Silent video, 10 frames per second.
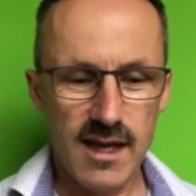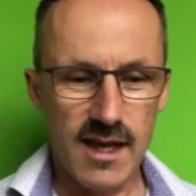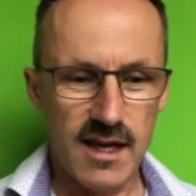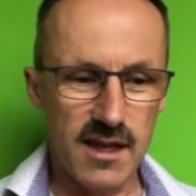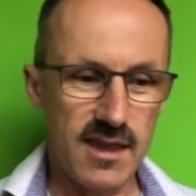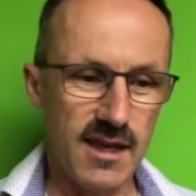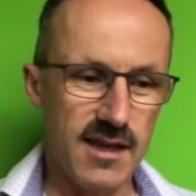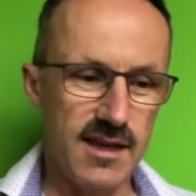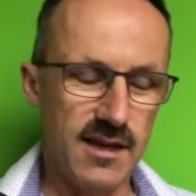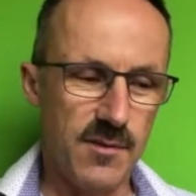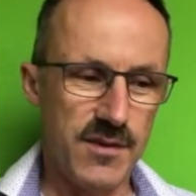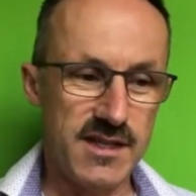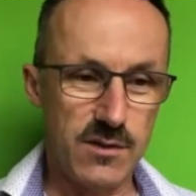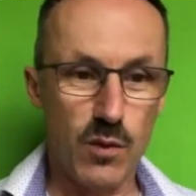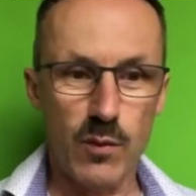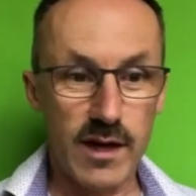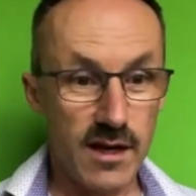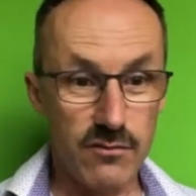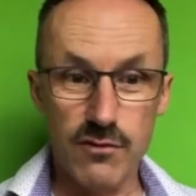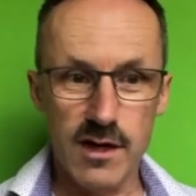And I think this is what we're going to
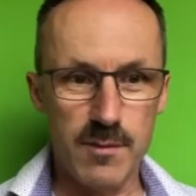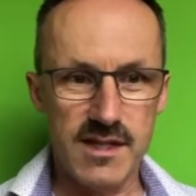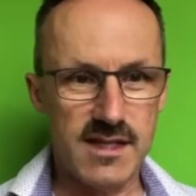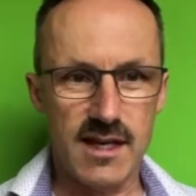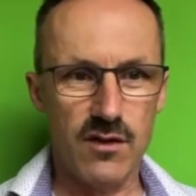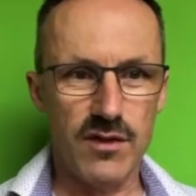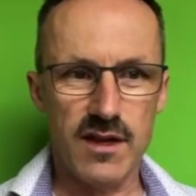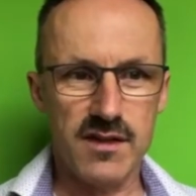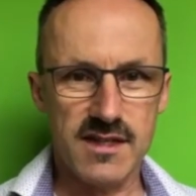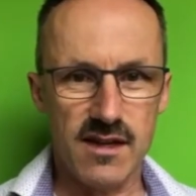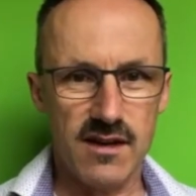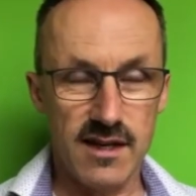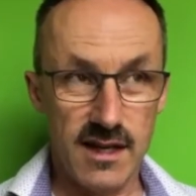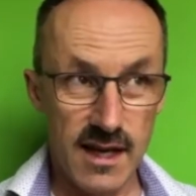really be seeing on the other side.